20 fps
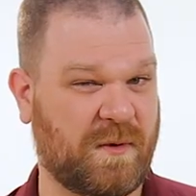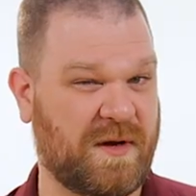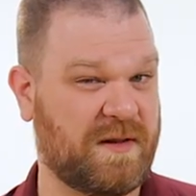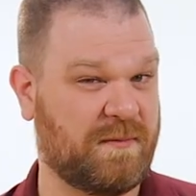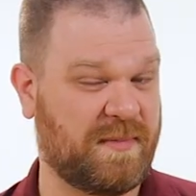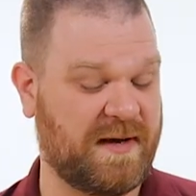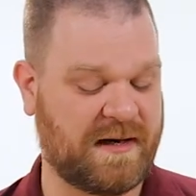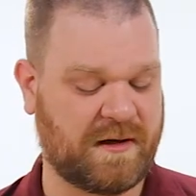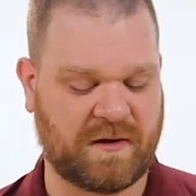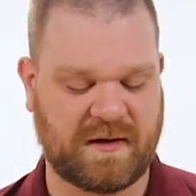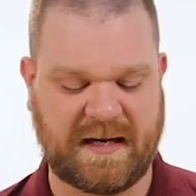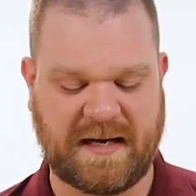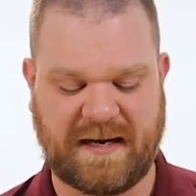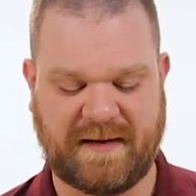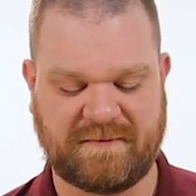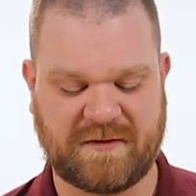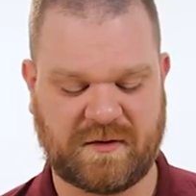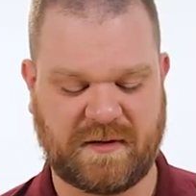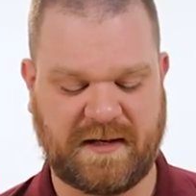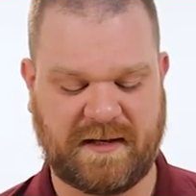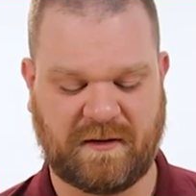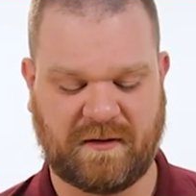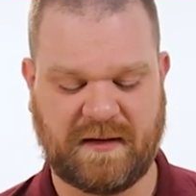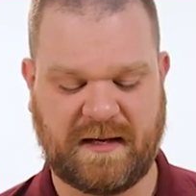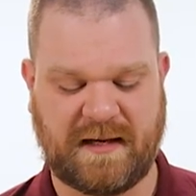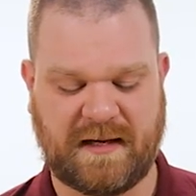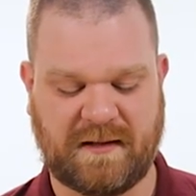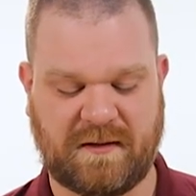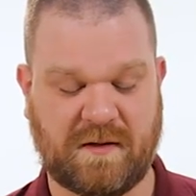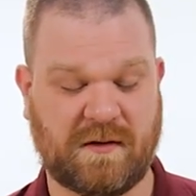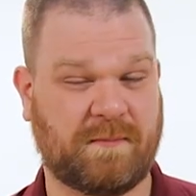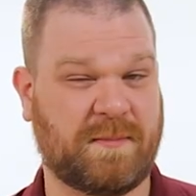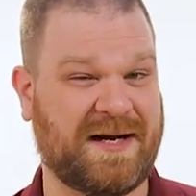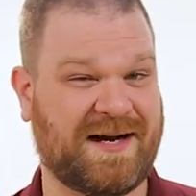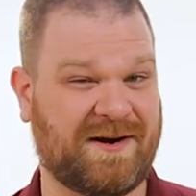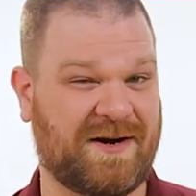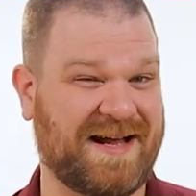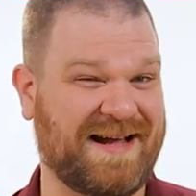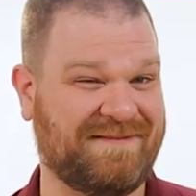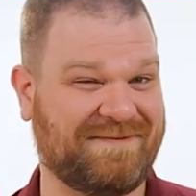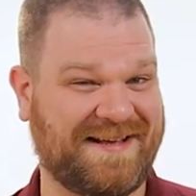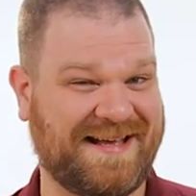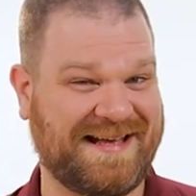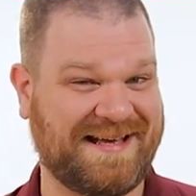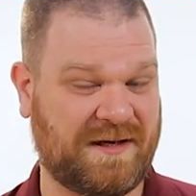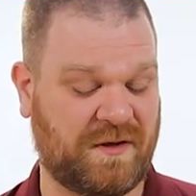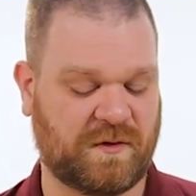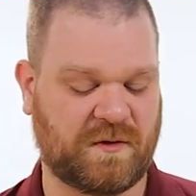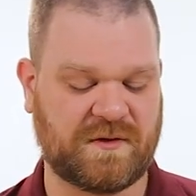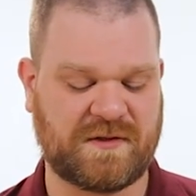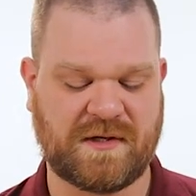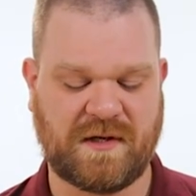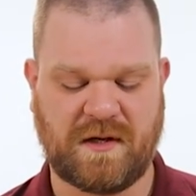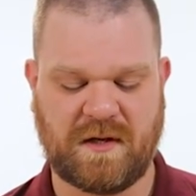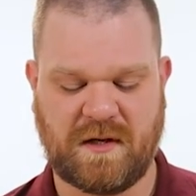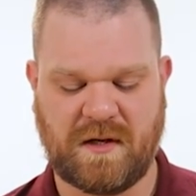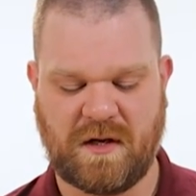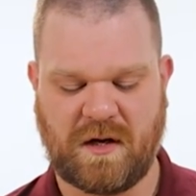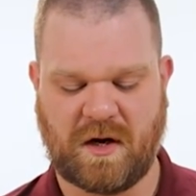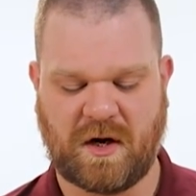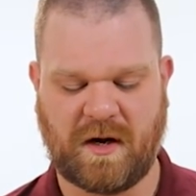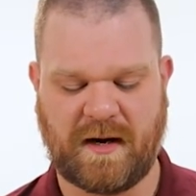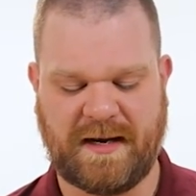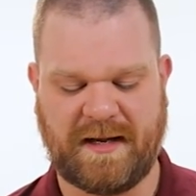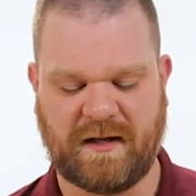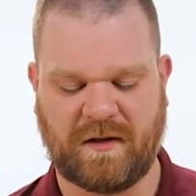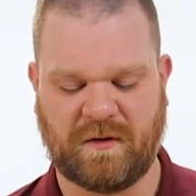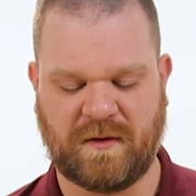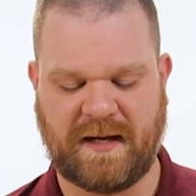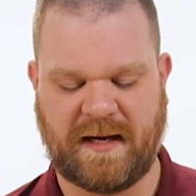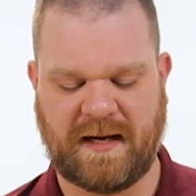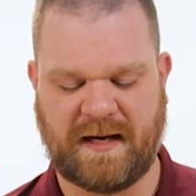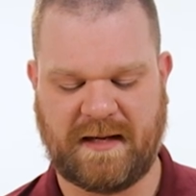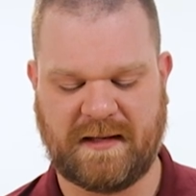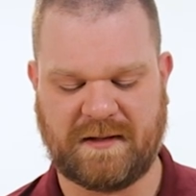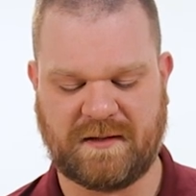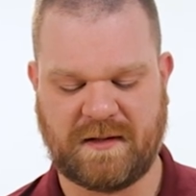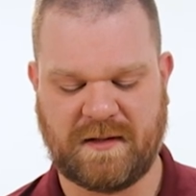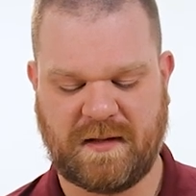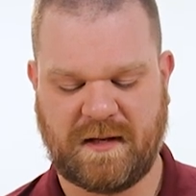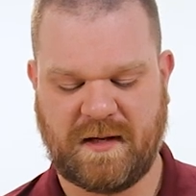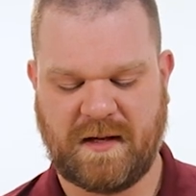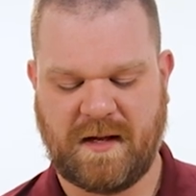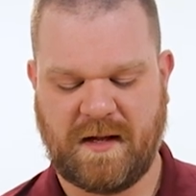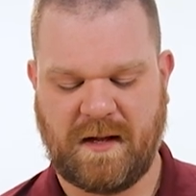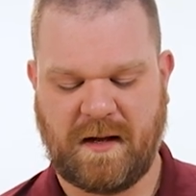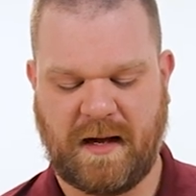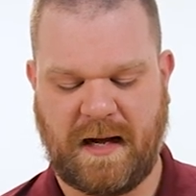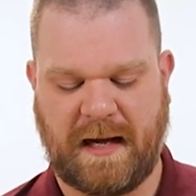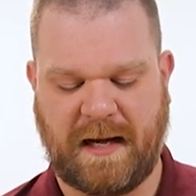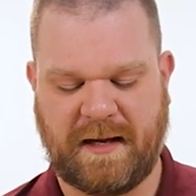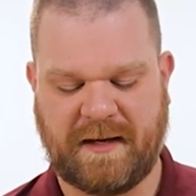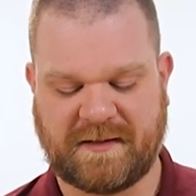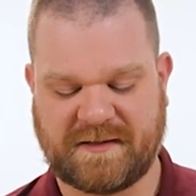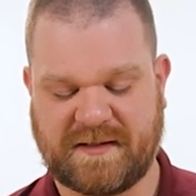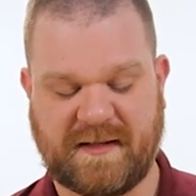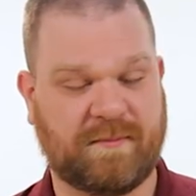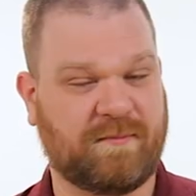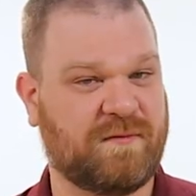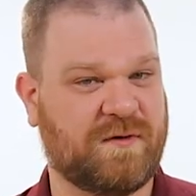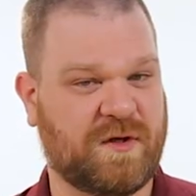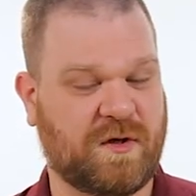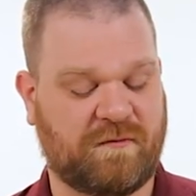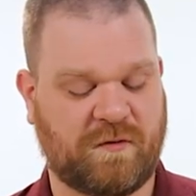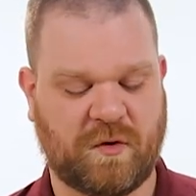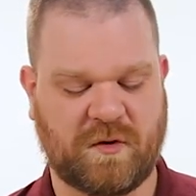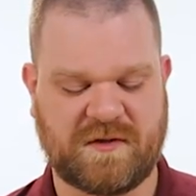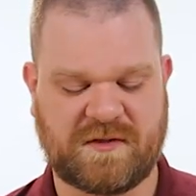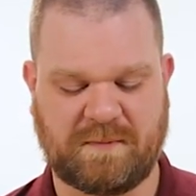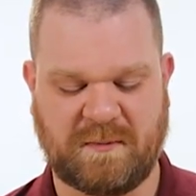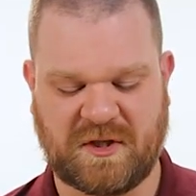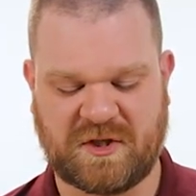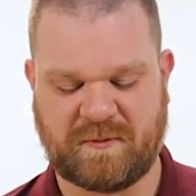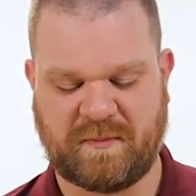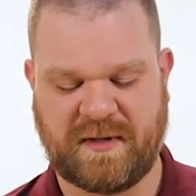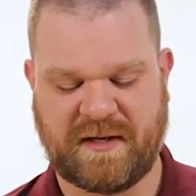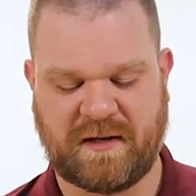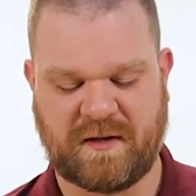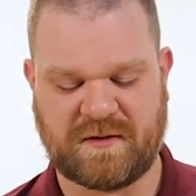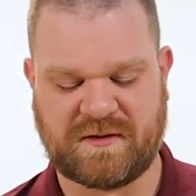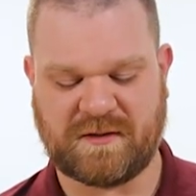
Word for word: way the Becker knives are held on, or Becker knife handles are held on, uh, except you know of course much bigger.